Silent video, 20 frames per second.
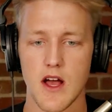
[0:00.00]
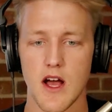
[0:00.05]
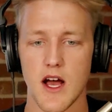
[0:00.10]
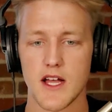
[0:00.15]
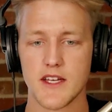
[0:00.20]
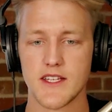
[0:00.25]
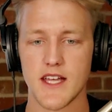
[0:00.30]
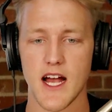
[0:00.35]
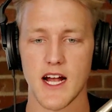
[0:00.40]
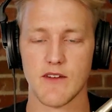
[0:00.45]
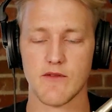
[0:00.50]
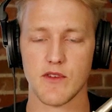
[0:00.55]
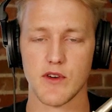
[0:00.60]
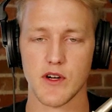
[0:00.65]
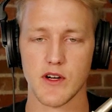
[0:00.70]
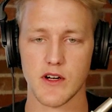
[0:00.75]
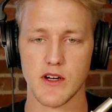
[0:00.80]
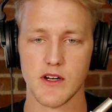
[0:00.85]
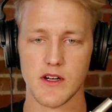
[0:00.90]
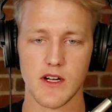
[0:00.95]
attack
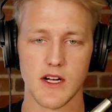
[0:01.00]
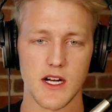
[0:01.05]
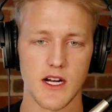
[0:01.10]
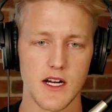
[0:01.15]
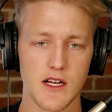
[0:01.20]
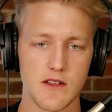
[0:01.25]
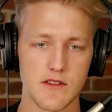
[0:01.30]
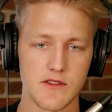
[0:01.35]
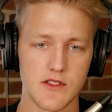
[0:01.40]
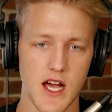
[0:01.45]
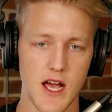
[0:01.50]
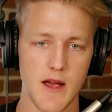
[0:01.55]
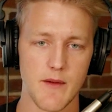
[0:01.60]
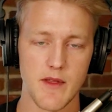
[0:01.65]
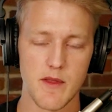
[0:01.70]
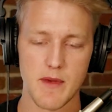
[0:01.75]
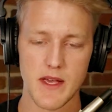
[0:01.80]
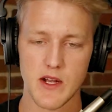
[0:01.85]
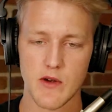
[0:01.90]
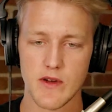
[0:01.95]
for uh, time
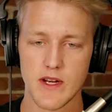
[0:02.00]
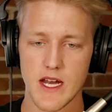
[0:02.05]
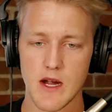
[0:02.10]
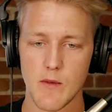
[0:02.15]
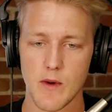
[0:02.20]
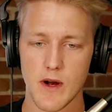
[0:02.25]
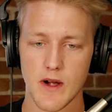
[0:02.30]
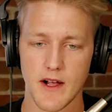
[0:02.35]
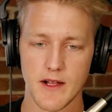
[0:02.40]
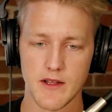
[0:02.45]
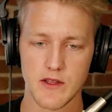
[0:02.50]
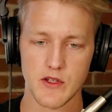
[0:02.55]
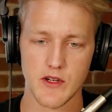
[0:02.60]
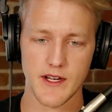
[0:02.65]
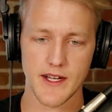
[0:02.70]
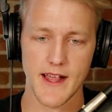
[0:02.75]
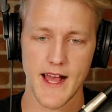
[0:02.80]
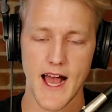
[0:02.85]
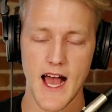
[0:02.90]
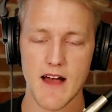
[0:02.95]
of Bitcoin network, like
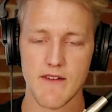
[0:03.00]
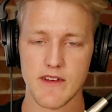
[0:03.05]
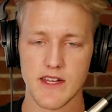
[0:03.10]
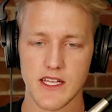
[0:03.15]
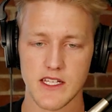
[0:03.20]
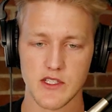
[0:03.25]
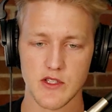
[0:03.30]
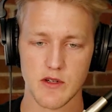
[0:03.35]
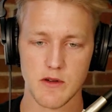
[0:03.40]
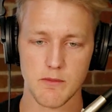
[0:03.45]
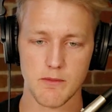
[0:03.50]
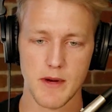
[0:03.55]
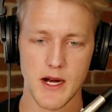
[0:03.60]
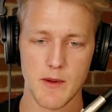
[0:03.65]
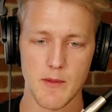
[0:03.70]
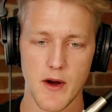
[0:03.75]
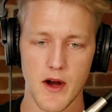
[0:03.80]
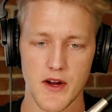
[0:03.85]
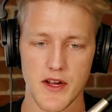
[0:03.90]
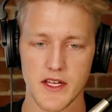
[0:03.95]
during halvings or bear
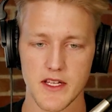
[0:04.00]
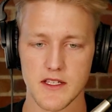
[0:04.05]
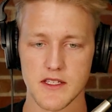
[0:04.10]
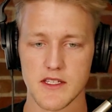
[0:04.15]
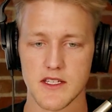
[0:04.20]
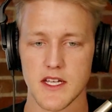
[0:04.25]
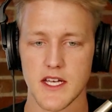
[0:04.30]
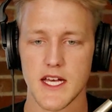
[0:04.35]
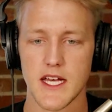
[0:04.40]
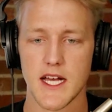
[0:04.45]
markets.